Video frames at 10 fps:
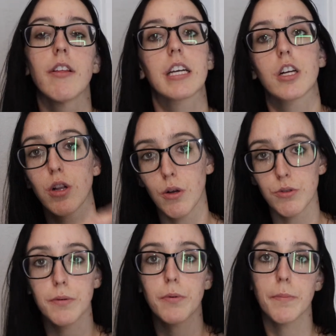like a
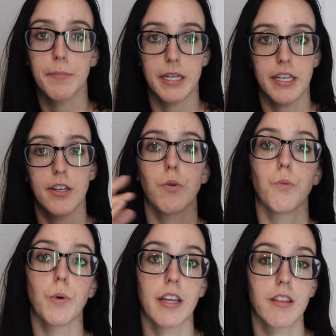closable bin
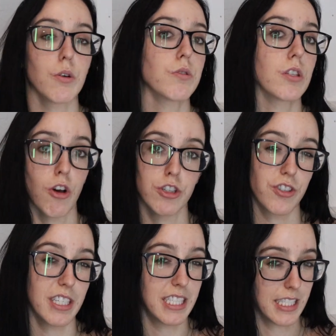with those
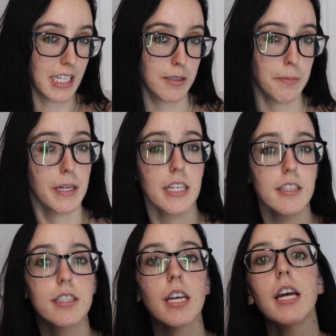laundry scent
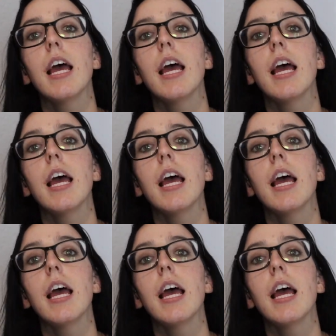beads,